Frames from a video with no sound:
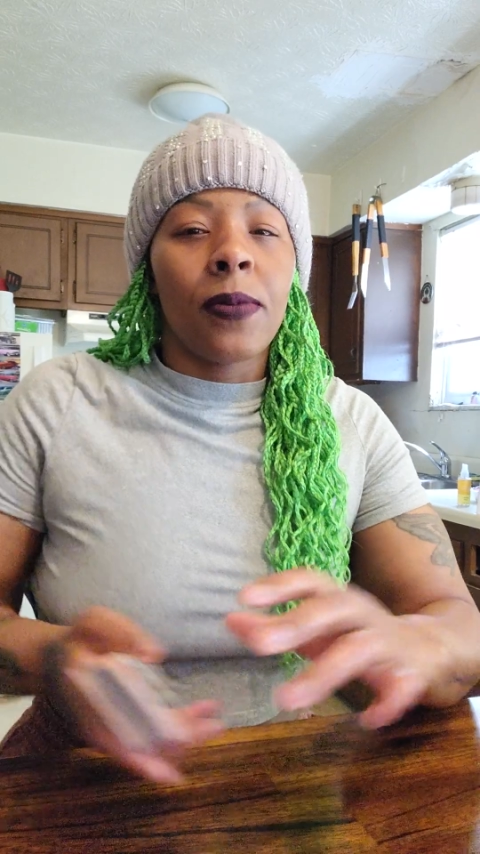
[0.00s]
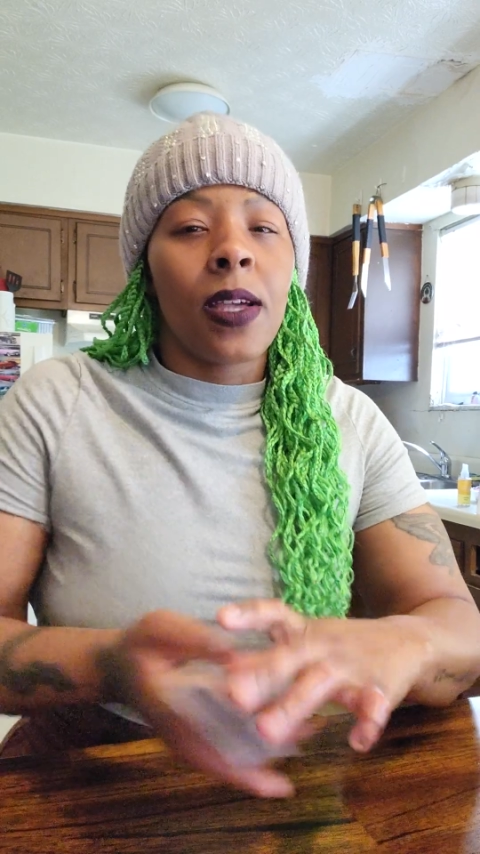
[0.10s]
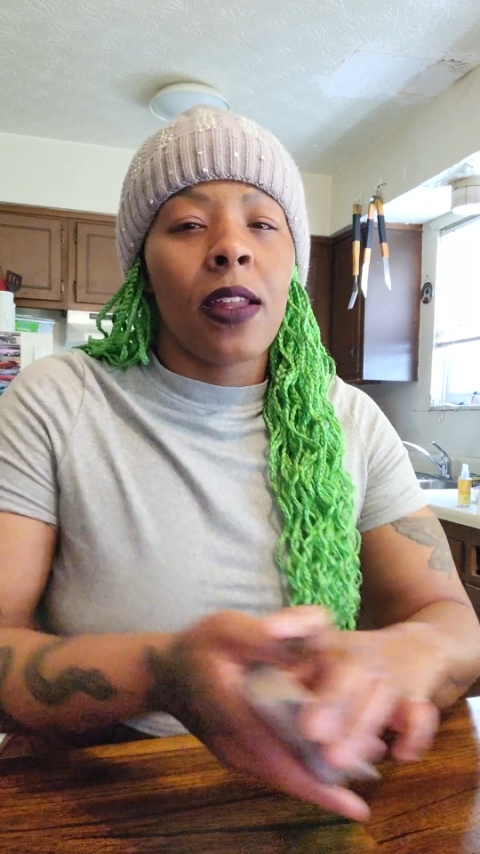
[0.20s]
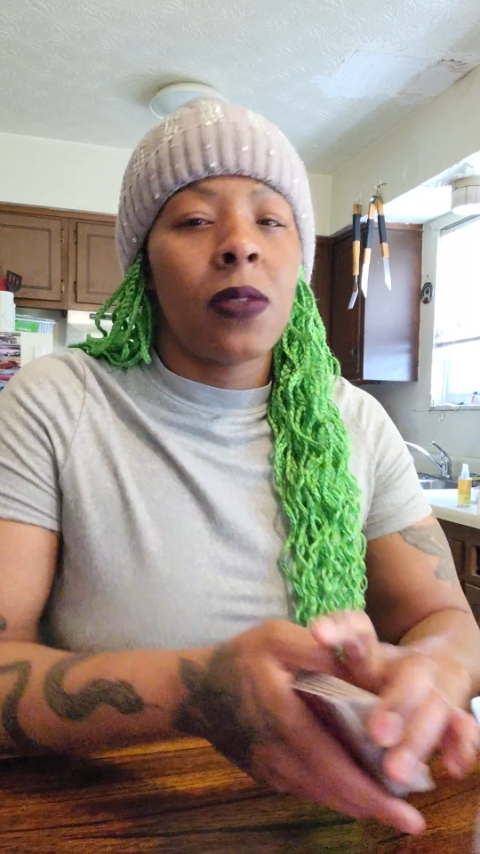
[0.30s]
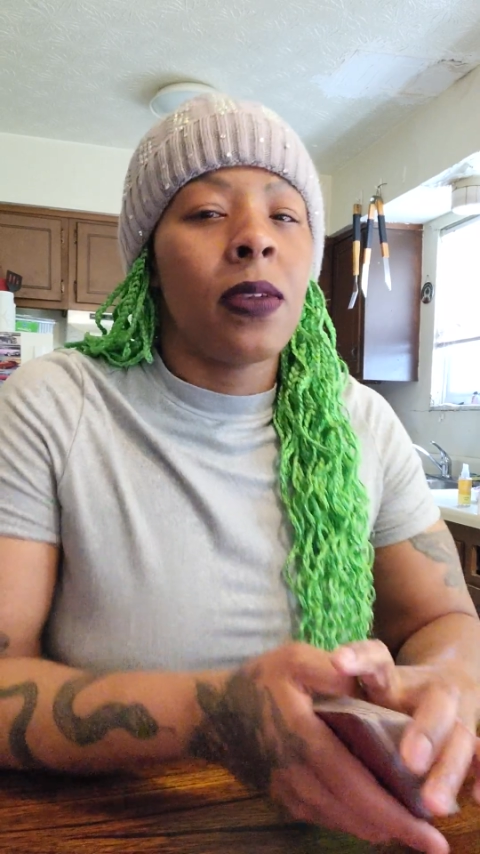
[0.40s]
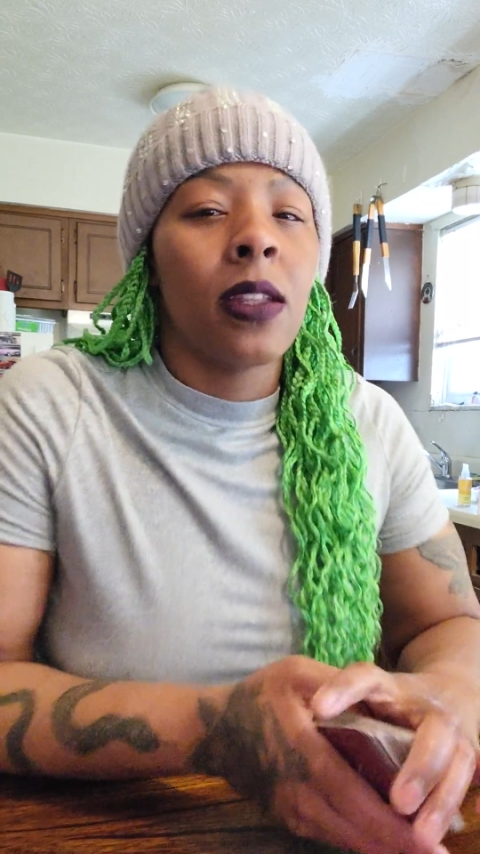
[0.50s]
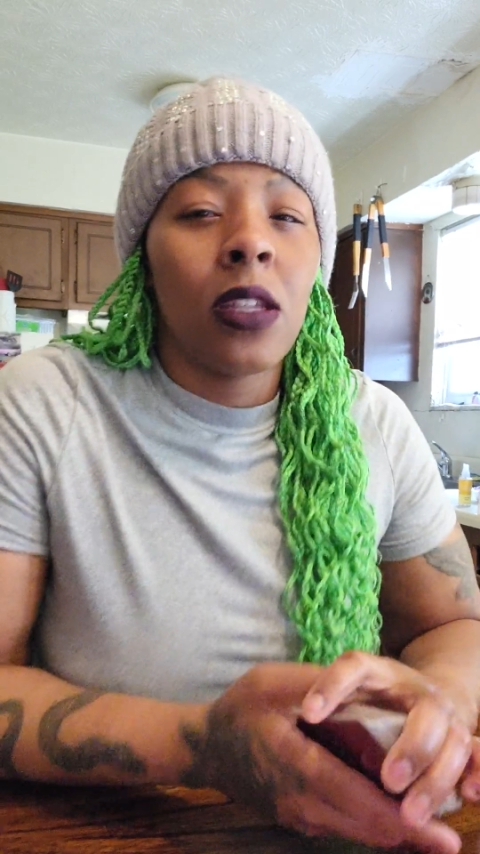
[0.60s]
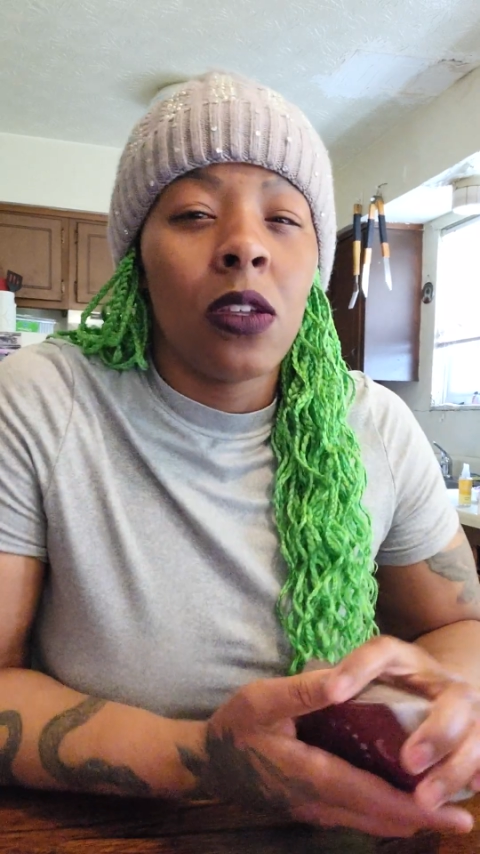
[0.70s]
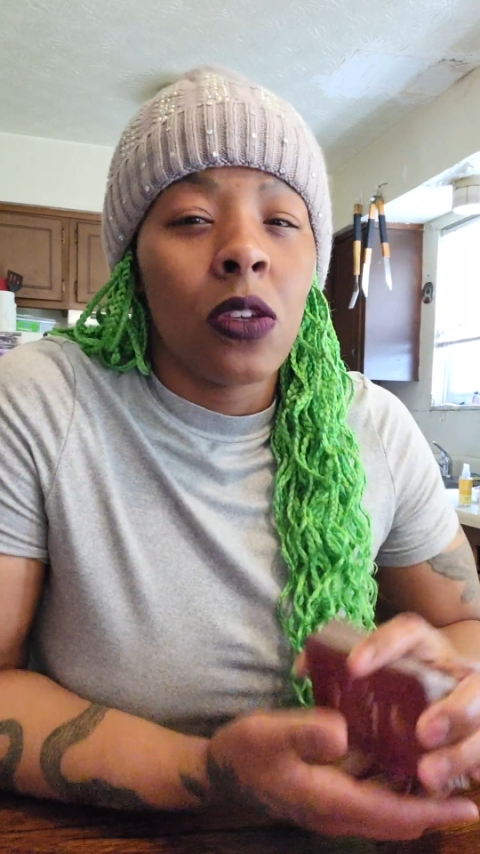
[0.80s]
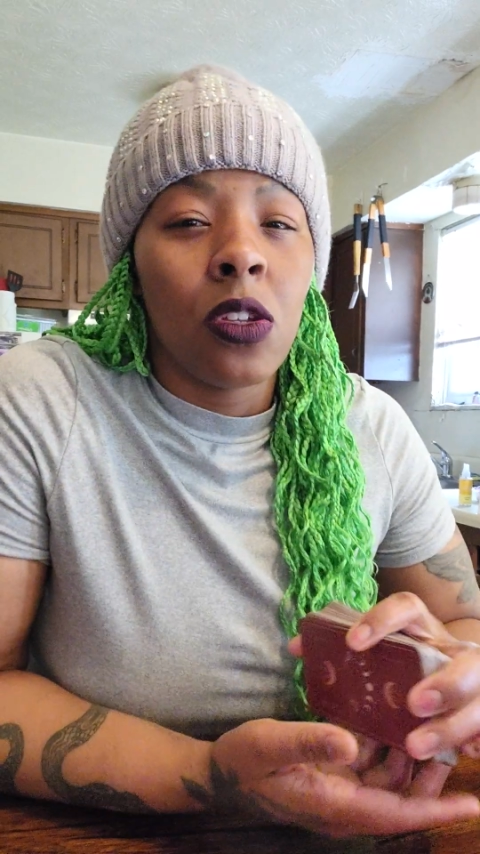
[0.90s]
I'm tired of speaking
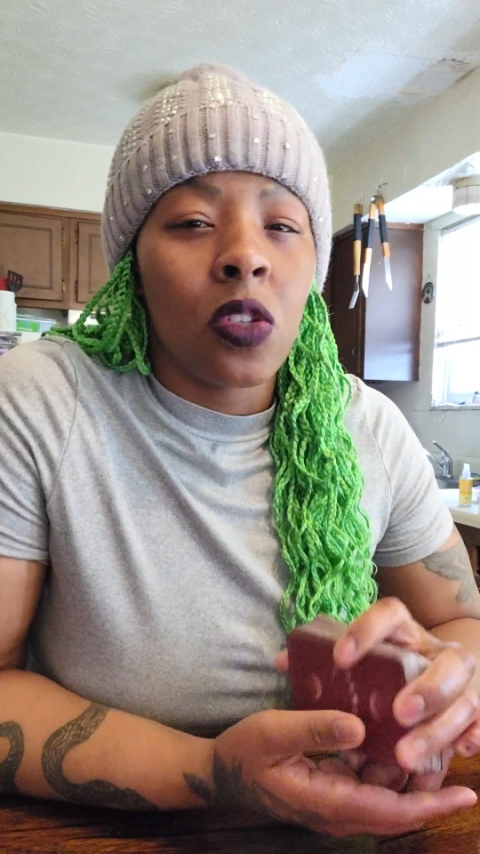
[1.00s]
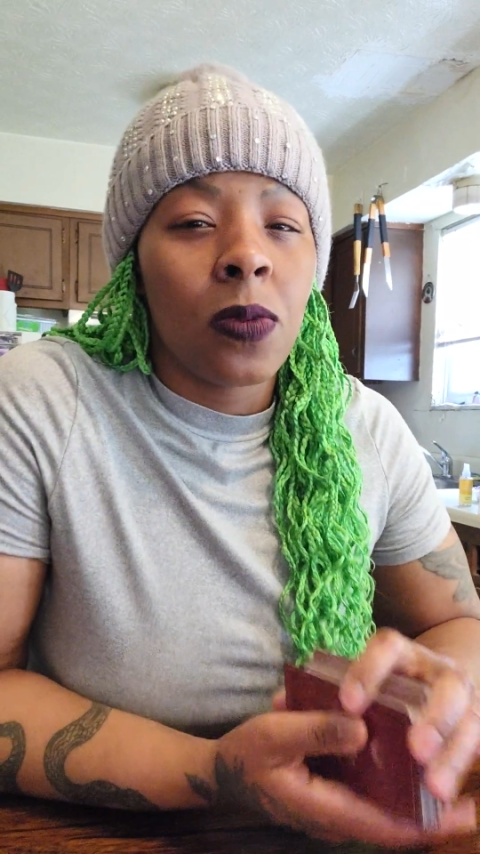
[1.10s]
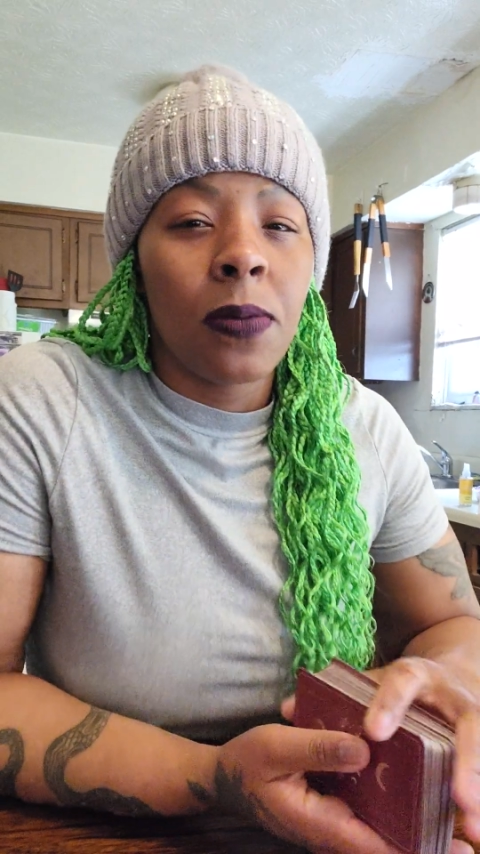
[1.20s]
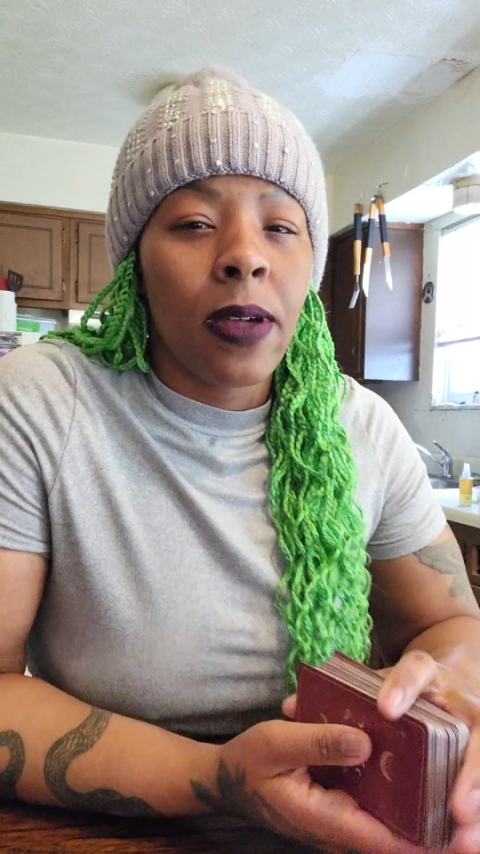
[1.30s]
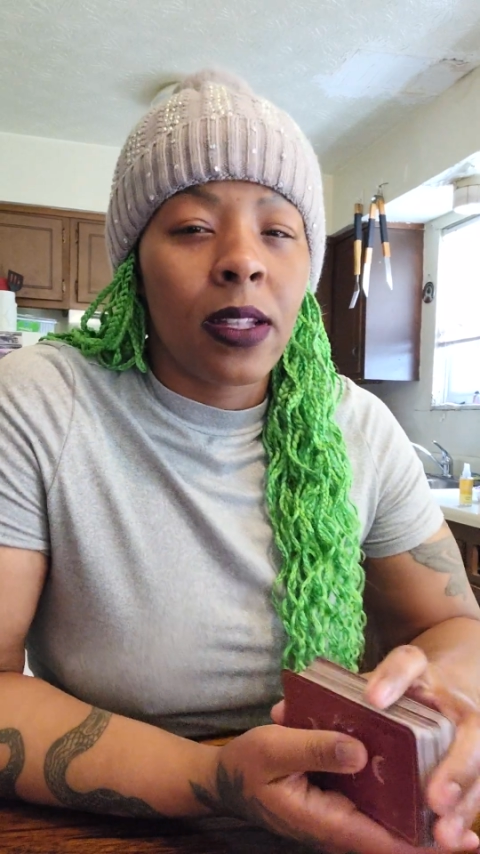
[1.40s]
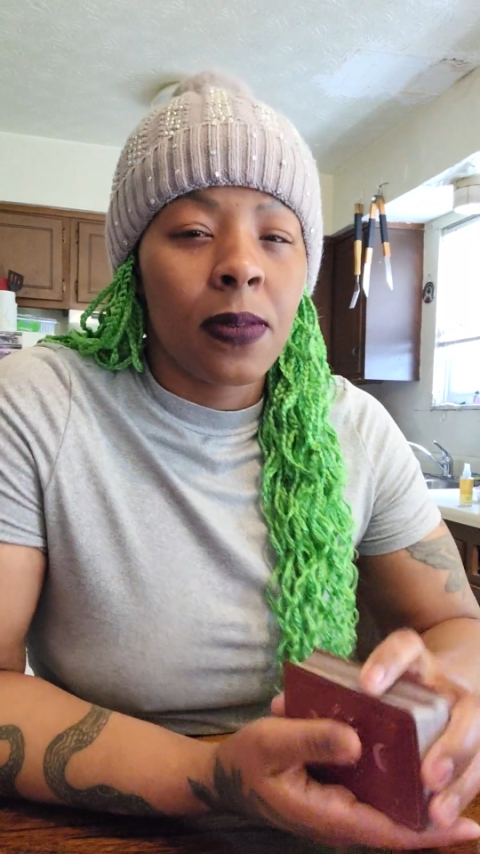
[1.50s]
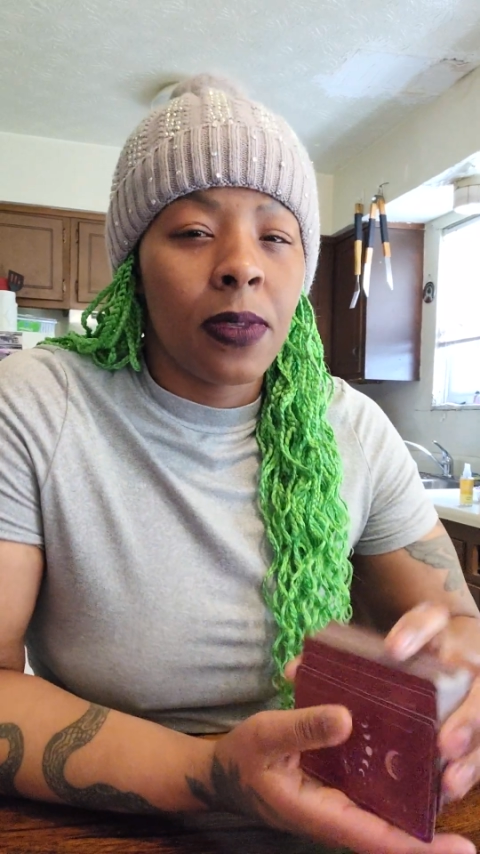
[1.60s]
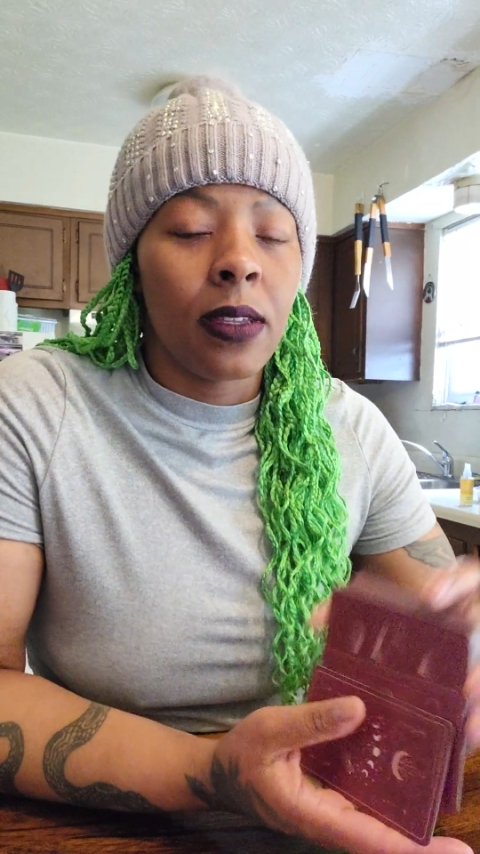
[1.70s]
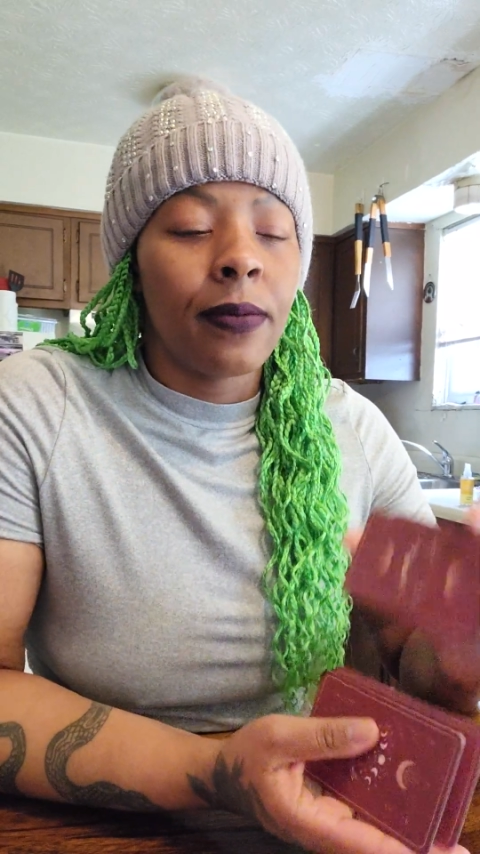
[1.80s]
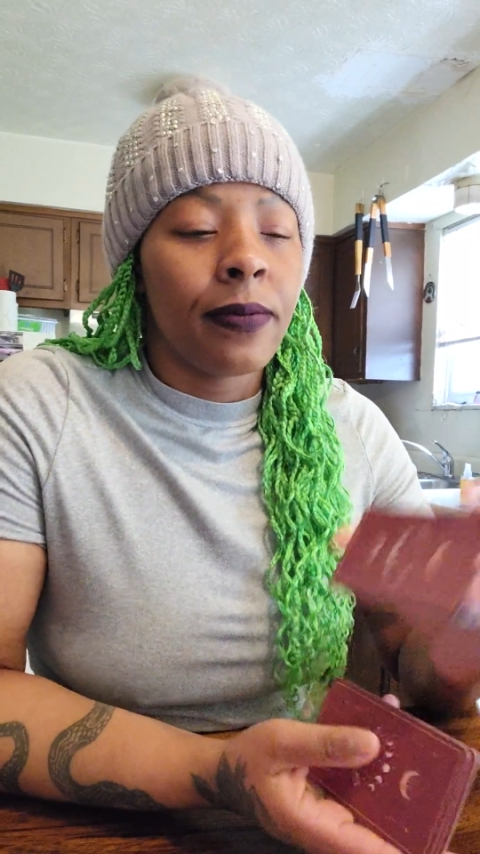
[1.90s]
to you. You don't speak back to
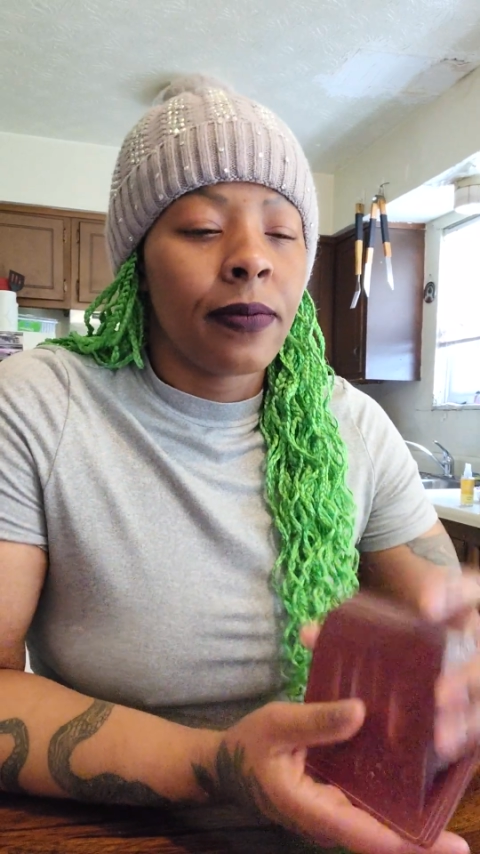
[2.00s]
me.